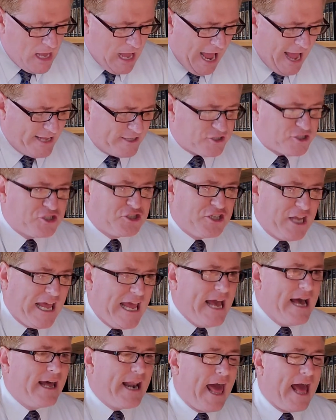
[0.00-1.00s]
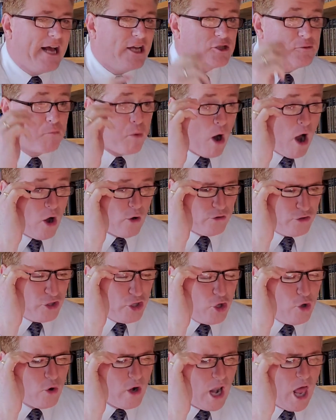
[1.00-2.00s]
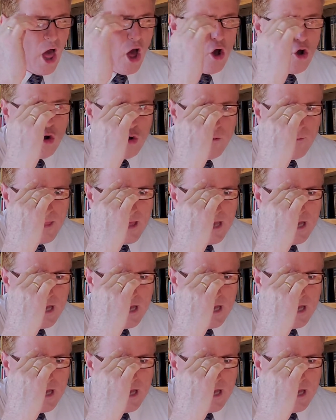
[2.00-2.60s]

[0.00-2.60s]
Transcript: and sin has brought you low.